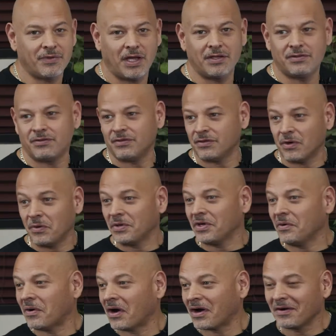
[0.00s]
and you know who
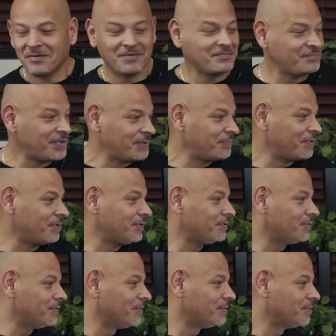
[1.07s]
you are, people
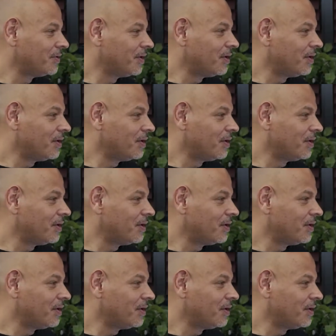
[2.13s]
who